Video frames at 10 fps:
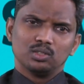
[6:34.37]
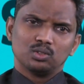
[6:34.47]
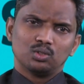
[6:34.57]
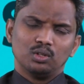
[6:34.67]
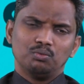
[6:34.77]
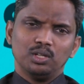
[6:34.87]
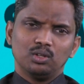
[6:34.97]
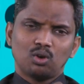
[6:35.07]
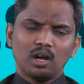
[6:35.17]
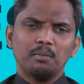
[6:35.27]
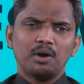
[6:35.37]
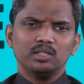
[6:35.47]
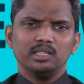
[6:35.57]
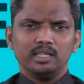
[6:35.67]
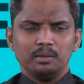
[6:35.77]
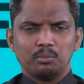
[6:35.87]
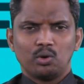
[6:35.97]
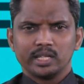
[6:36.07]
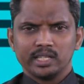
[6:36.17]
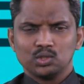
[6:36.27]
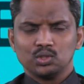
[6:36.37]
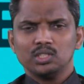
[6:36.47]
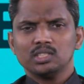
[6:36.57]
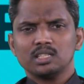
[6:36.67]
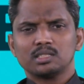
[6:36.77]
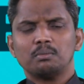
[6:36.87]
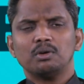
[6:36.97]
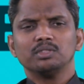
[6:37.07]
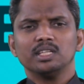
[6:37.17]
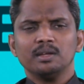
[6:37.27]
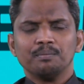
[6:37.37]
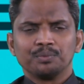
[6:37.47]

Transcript: So if we talk about the importance, these are some of the